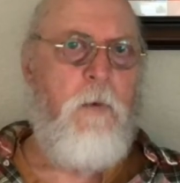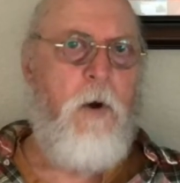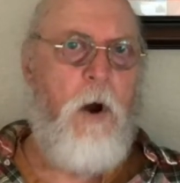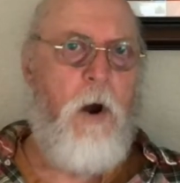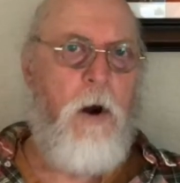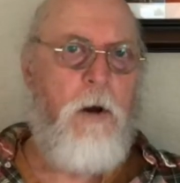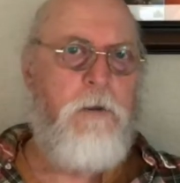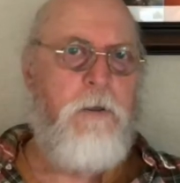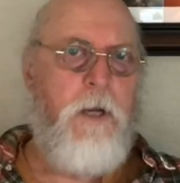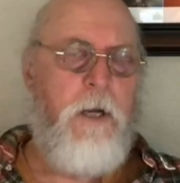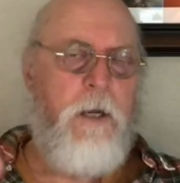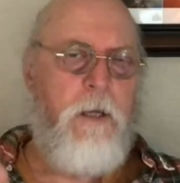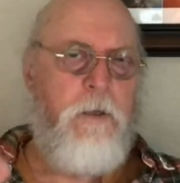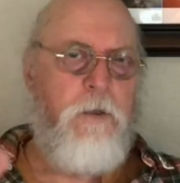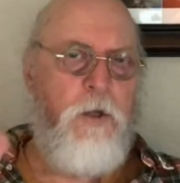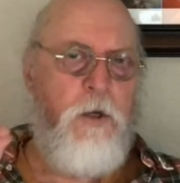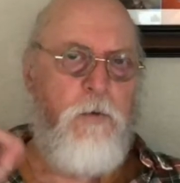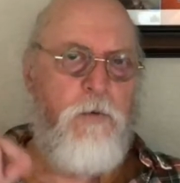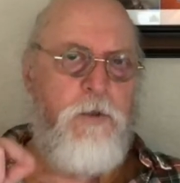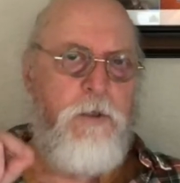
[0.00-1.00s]
our
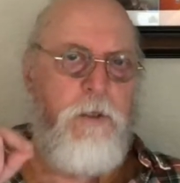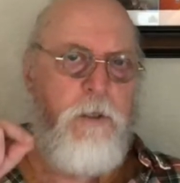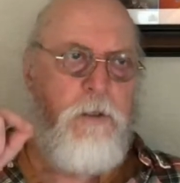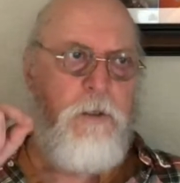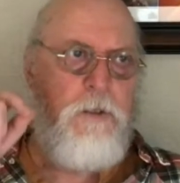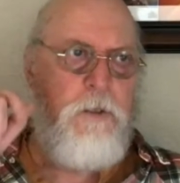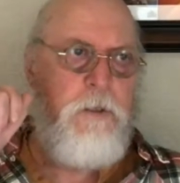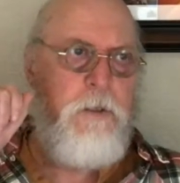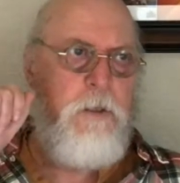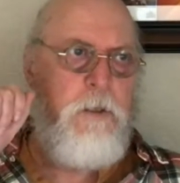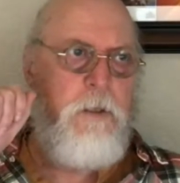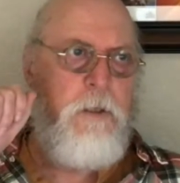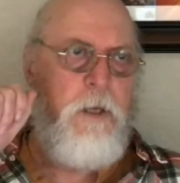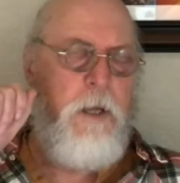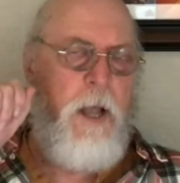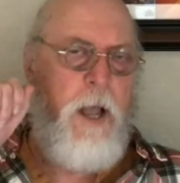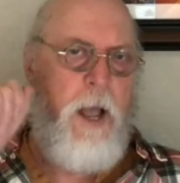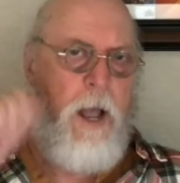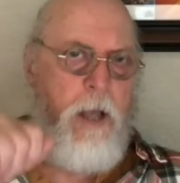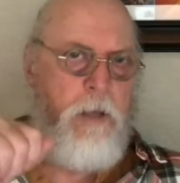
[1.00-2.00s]
diagnosis
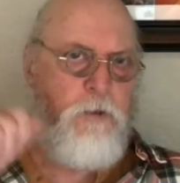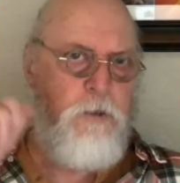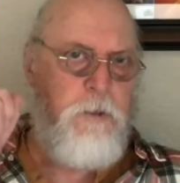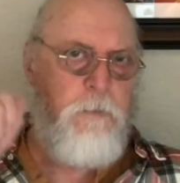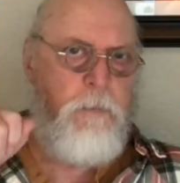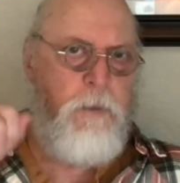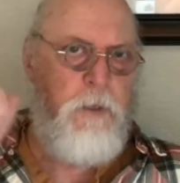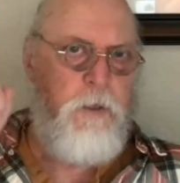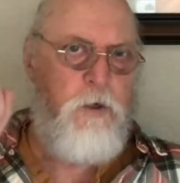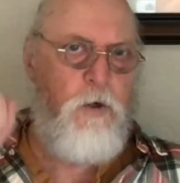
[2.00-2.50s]
has to be